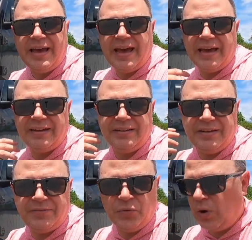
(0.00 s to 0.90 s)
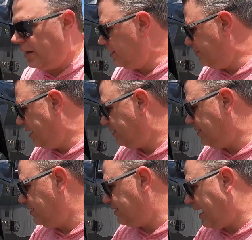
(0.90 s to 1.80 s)
And if you wanted to make
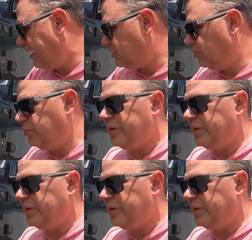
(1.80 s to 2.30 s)
these actual